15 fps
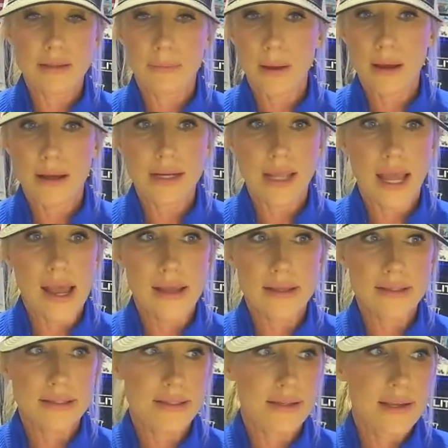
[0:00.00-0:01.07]

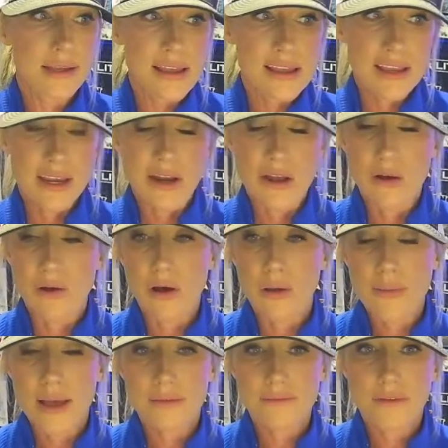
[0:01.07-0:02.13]
podcast, all
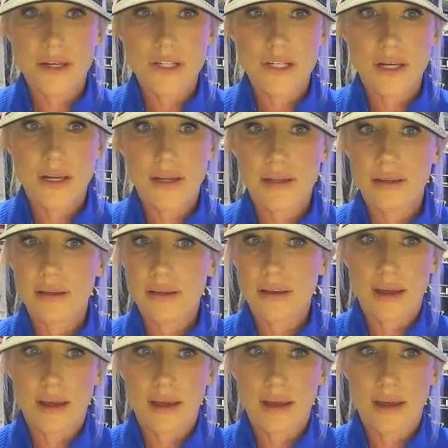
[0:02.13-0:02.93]
my fishing.